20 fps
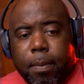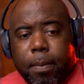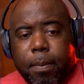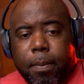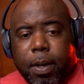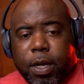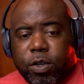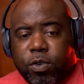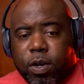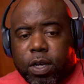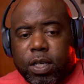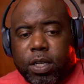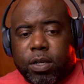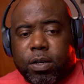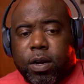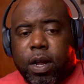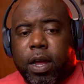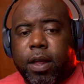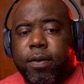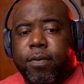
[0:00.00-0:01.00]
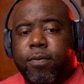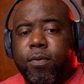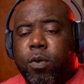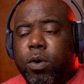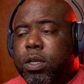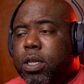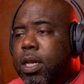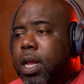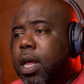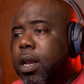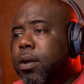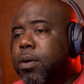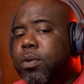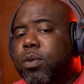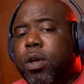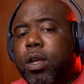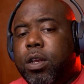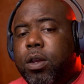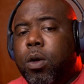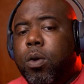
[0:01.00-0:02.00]
Montresor and Fortunato.
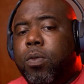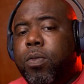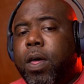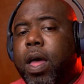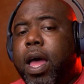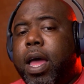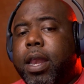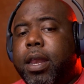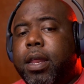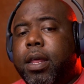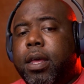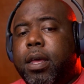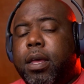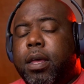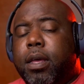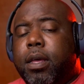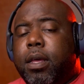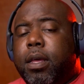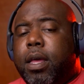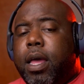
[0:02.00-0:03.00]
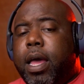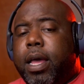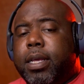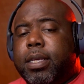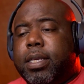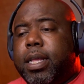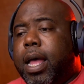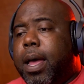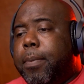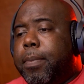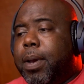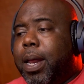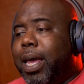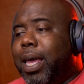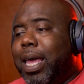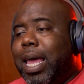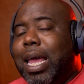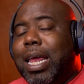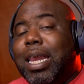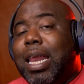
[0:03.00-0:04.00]
So I know that has that, but I
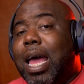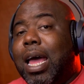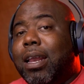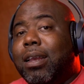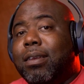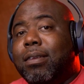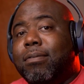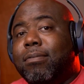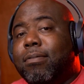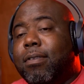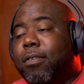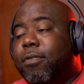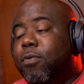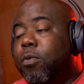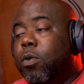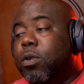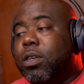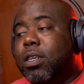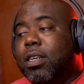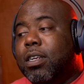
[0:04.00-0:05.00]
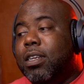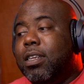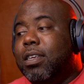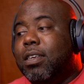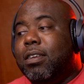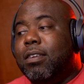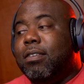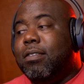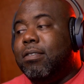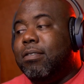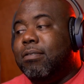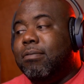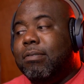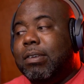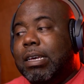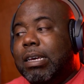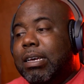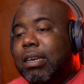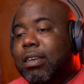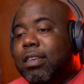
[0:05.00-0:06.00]
cannot, unfortunately,
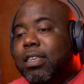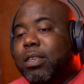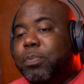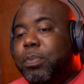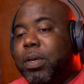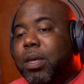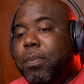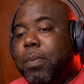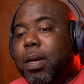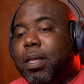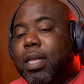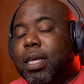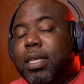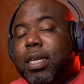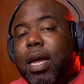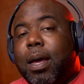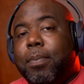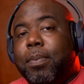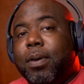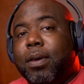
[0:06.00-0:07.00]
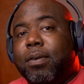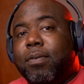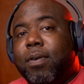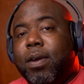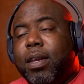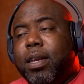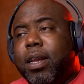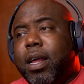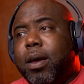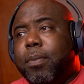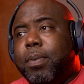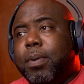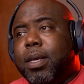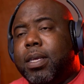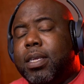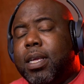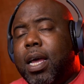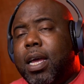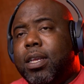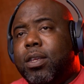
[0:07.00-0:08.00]
speak about that topic right now
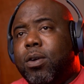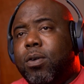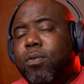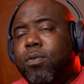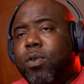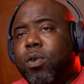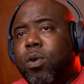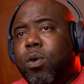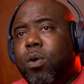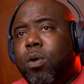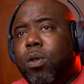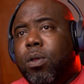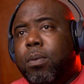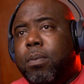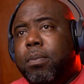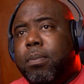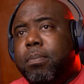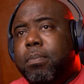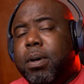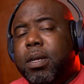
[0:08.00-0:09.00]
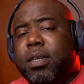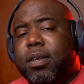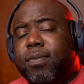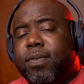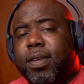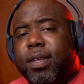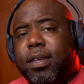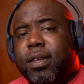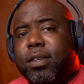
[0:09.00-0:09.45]
because I don't recall much of it.